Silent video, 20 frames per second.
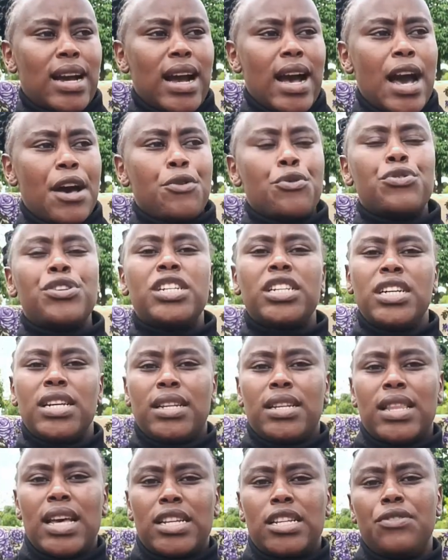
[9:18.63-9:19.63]
a
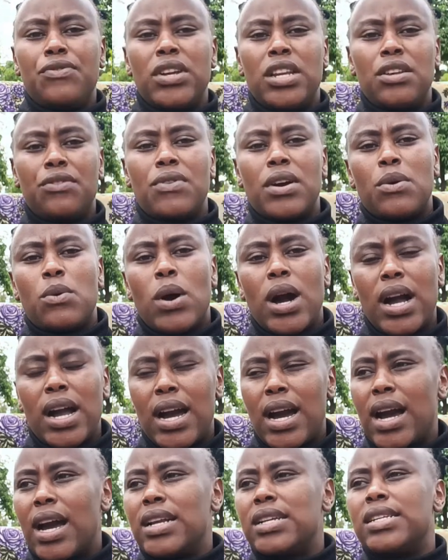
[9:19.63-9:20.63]
routine, that even if I
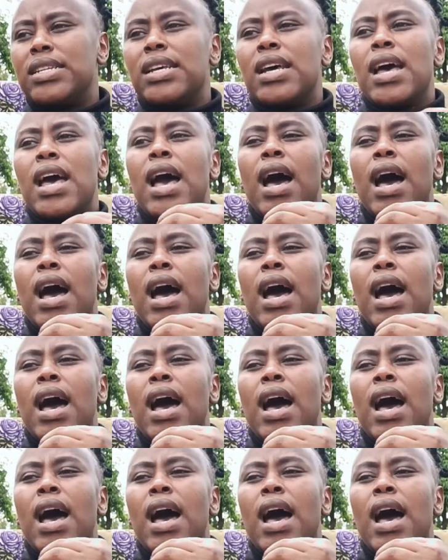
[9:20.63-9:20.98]
work hard,